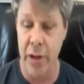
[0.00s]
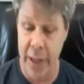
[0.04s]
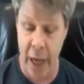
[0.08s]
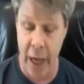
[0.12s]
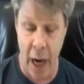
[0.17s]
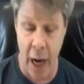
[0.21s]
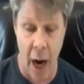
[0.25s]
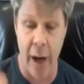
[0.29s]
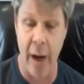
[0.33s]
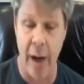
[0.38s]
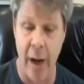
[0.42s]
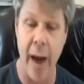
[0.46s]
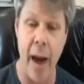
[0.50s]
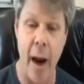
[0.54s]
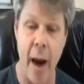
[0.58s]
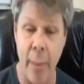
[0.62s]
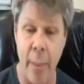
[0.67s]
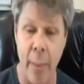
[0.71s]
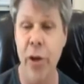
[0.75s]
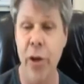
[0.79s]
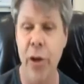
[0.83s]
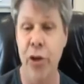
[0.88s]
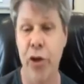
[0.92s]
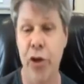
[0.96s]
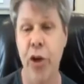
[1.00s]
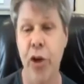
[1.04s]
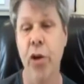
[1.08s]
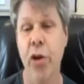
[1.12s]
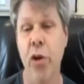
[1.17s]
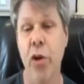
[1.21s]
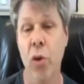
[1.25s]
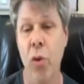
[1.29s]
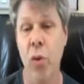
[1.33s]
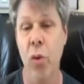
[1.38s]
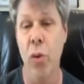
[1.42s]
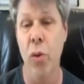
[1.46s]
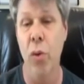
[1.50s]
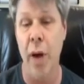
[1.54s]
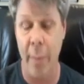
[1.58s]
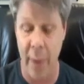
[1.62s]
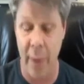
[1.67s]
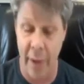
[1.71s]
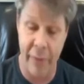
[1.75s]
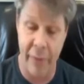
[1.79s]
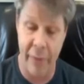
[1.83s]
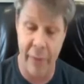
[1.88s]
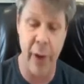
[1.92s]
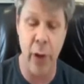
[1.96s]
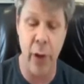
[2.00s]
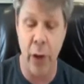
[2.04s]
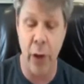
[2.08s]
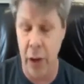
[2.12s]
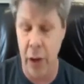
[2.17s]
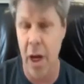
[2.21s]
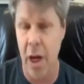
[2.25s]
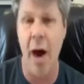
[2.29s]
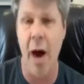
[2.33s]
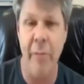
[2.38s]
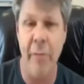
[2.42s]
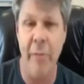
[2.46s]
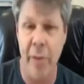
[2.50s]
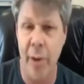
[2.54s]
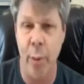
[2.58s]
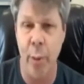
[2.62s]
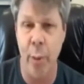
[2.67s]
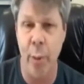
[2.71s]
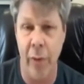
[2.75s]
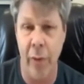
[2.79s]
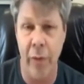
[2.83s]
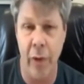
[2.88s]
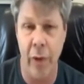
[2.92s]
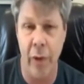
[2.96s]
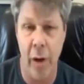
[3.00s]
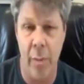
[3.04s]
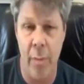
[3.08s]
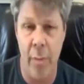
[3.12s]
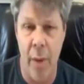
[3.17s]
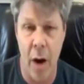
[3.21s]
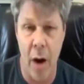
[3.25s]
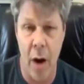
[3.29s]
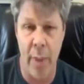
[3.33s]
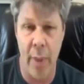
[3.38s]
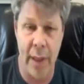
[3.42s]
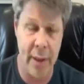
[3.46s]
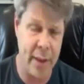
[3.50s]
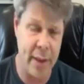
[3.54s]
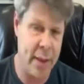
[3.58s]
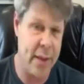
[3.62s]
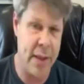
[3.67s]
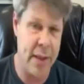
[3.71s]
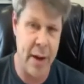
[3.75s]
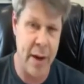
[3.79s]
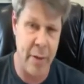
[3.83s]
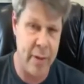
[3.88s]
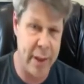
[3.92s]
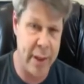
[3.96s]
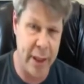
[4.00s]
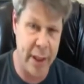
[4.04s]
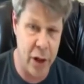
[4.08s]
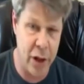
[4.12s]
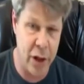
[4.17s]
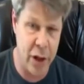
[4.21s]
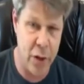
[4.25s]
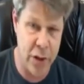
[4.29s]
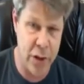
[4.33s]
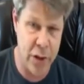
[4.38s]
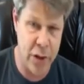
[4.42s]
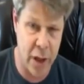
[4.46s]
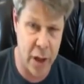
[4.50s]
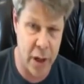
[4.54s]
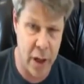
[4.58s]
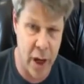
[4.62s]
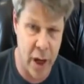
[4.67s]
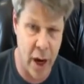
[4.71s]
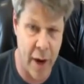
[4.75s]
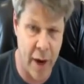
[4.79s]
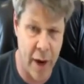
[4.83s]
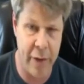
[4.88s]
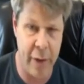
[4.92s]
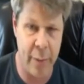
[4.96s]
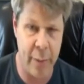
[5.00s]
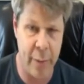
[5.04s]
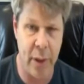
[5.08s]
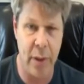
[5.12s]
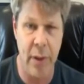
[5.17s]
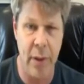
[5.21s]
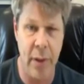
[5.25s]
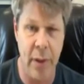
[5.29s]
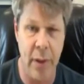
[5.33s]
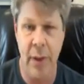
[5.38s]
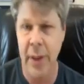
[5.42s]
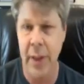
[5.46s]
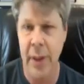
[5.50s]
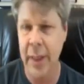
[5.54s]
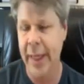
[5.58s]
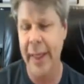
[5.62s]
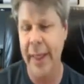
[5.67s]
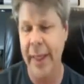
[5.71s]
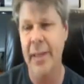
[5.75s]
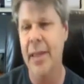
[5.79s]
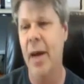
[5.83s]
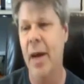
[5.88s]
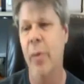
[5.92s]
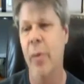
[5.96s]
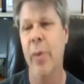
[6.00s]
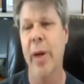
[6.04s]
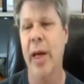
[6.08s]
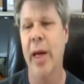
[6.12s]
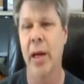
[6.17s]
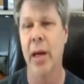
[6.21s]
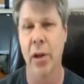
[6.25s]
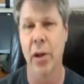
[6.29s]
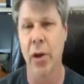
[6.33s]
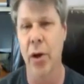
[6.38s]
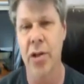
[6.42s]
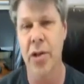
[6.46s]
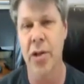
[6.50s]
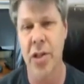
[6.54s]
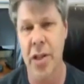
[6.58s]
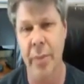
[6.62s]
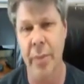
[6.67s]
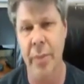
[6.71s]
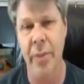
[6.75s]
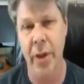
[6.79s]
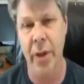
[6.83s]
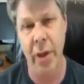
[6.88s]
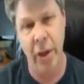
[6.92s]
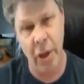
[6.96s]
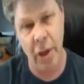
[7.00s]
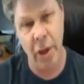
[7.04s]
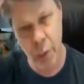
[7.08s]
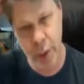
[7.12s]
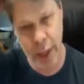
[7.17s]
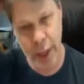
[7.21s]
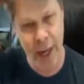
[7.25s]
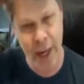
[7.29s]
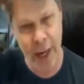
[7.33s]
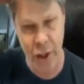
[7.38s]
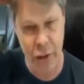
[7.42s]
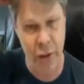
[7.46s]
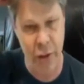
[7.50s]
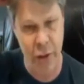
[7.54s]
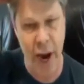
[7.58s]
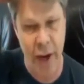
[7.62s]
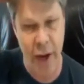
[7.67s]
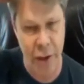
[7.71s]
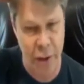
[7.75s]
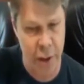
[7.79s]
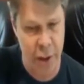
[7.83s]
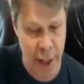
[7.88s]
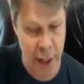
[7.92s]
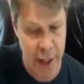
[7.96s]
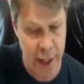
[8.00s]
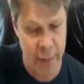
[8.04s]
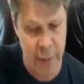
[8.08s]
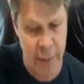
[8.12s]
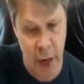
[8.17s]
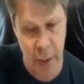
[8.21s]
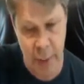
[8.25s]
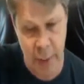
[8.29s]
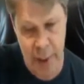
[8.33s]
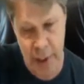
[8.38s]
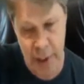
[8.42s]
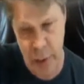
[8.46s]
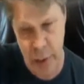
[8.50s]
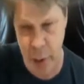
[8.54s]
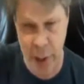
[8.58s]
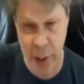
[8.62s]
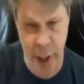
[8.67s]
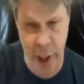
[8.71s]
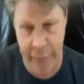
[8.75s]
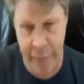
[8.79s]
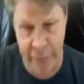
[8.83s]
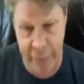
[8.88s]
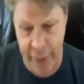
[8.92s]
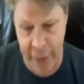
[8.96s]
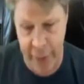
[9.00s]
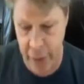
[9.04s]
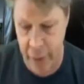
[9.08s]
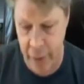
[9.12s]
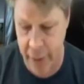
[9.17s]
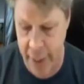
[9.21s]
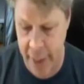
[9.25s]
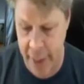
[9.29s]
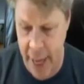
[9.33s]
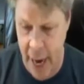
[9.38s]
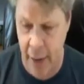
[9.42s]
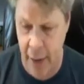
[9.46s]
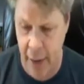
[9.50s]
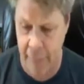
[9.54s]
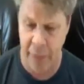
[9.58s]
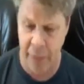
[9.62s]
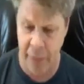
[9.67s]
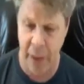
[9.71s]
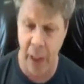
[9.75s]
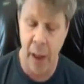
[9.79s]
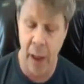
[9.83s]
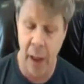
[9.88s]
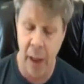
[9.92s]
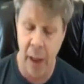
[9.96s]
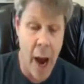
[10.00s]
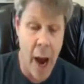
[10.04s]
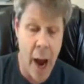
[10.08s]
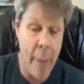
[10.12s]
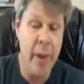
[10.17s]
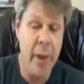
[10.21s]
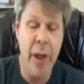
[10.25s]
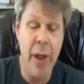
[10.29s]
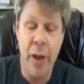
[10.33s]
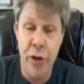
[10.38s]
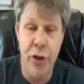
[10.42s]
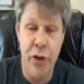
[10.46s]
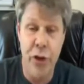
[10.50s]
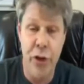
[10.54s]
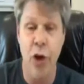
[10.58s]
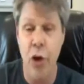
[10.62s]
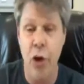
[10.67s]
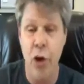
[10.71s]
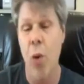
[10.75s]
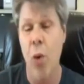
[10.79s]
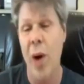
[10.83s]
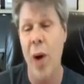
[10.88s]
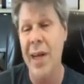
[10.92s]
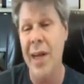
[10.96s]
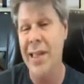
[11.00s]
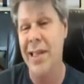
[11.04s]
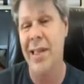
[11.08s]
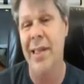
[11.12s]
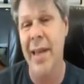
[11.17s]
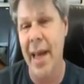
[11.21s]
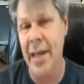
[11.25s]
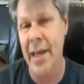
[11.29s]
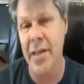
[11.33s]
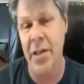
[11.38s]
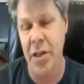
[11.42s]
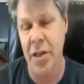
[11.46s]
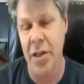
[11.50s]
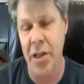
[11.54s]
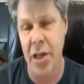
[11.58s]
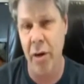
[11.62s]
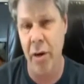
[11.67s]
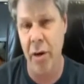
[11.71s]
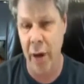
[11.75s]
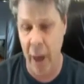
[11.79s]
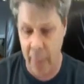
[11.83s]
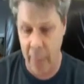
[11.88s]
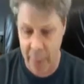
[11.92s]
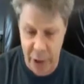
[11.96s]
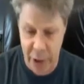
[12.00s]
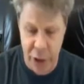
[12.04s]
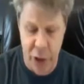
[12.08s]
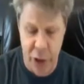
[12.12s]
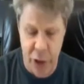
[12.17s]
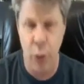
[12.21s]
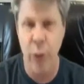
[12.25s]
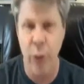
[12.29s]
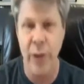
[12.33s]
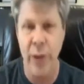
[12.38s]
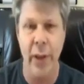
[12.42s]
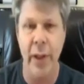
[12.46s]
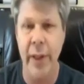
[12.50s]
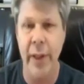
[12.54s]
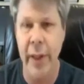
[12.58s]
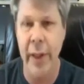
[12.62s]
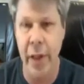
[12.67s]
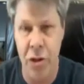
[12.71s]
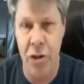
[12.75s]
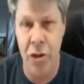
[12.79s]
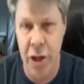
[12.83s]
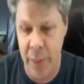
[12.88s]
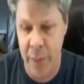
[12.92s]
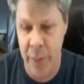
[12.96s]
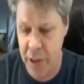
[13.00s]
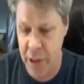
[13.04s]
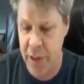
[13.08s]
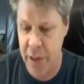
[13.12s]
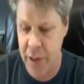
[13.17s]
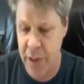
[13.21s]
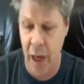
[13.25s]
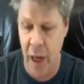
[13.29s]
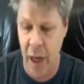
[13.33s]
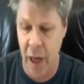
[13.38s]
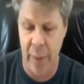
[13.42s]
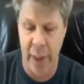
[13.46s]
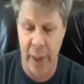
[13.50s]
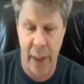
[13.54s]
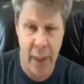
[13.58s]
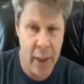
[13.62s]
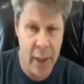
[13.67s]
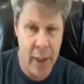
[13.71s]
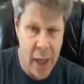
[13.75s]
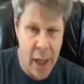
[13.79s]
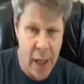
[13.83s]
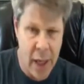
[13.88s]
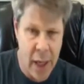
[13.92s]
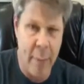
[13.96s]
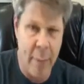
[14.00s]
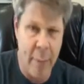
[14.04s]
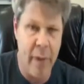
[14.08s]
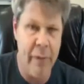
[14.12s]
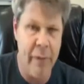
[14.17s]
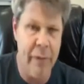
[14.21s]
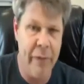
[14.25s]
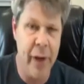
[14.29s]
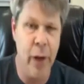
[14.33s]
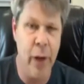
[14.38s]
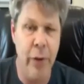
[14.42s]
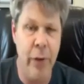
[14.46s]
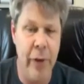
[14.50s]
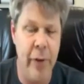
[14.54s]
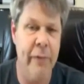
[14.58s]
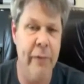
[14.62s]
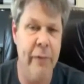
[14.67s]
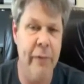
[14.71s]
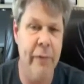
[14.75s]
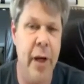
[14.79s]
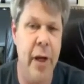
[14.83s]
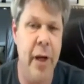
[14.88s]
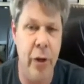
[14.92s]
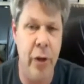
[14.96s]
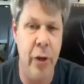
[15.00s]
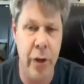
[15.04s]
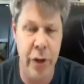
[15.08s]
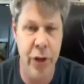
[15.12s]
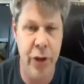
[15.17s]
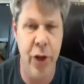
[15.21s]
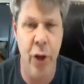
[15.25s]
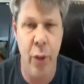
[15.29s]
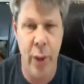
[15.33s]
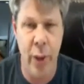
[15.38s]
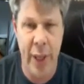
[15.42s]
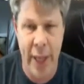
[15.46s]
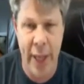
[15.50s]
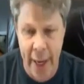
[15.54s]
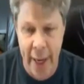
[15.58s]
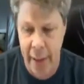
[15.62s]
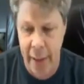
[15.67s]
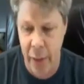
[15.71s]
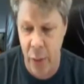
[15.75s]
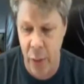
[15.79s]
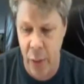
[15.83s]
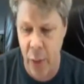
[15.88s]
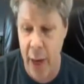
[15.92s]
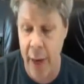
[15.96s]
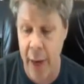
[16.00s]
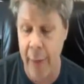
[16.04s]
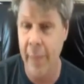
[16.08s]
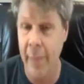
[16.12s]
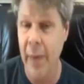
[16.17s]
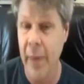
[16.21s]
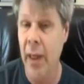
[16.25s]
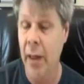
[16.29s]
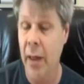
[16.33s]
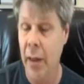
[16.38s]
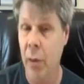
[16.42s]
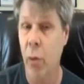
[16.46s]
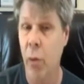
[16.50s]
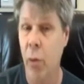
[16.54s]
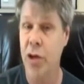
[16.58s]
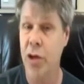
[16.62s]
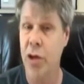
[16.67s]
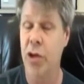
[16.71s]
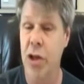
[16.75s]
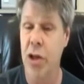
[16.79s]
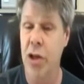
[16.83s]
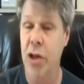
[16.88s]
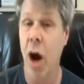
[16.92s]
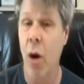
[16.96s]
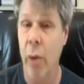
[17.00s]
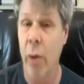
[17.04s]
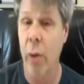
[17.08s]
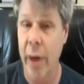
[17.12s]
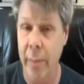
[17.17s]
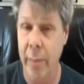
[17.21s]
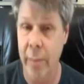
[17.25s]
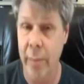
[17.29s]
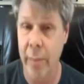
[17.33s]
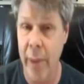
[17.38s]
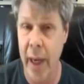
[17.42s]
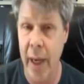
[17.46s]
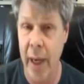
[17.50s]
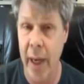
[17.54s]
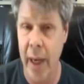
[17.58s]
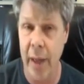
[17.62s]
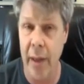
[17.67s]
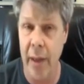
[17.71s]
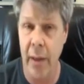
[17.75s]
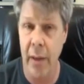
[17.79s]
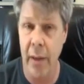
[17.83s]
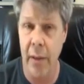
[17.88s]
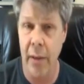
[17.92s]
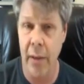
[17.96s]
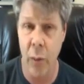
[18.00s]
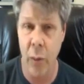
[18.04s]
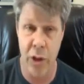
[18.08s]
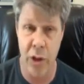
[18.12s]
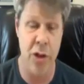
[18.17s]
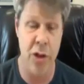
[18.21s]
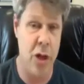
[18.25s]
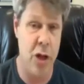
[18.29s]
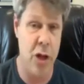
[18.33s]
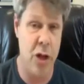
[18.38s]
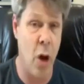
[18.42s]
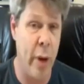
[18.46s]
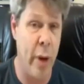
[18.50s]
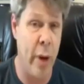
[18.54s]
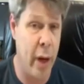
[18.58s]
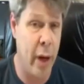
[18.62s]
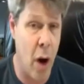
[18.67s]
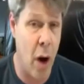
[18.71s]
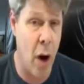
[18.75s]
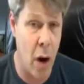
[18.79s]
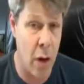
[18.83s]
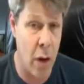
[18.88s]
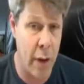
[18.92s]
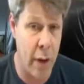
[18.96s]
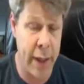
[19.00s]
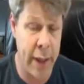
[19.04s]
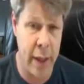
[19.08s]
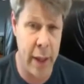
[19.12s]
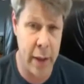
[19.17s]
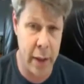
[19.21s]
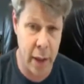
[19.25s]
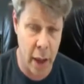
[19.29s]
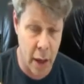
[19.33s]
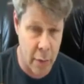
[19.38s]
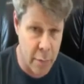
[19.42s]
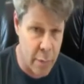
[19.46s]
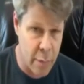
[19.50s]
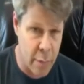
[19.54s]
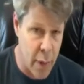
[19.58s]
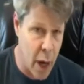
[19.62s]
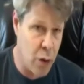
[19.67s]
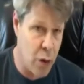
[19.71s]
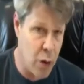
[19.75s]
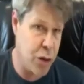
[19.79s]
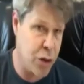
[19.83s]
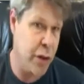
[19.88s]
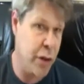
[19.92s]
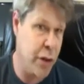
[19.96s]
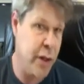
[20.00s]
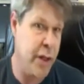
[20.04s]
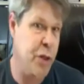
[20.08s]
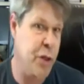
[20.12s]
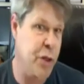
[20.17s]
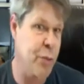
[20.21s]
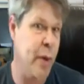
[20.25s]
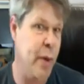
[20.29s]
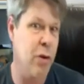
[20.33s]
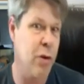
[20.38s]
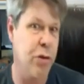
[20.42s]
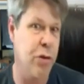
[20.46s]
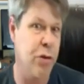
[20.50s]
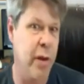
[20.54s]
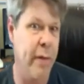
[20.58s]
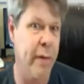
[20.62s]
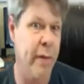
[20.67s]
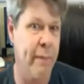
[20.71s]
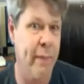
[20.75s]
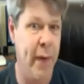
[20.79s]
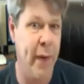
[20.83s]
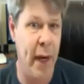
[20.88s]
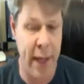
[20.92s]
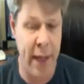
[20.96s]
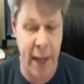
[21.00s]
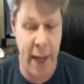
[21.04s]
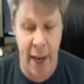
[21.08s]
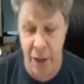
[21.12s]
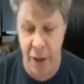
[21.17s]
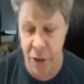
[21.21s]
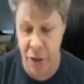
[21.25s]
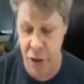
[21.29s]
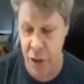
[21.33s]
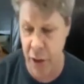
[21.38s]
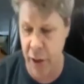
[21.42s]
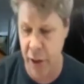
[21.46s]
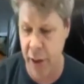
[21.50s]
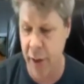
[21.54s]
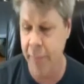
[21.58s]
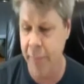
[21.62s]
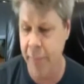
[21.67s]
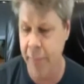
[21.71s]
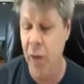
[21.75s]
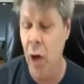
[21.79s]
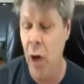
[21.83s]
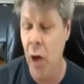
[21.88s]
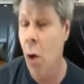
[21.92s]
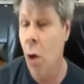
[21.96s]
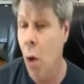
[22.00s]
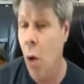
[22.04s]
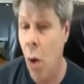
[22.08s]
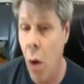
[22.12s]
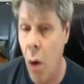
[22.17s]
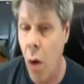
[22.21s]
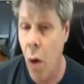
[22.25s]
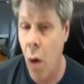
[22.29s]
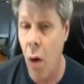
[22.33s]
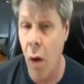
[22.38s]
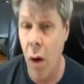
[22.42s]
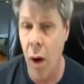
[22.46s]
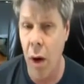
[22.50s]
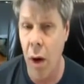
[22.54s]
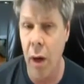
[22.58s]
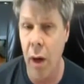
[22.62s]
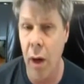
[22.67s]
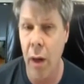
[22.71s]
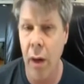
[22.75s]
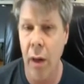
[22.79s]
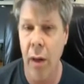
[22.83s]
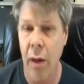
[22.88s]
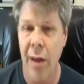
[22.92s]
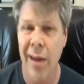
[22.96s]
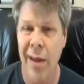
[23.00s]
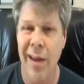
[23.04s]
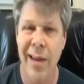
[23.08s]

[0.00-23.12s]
and say, okay, I'm going to do, I'm going to feel uncomfortable for a moment because everything new is uncomfortable. Anytime we got to learn something new, we got scratch your head moments. We got to figure it out. I'm going to do what's necessary. I'm going to do what the leadership is telling me. I'm going to feel the fear and do it anyway, which is going big, which is going all in, emotionally, spiritually, financially, or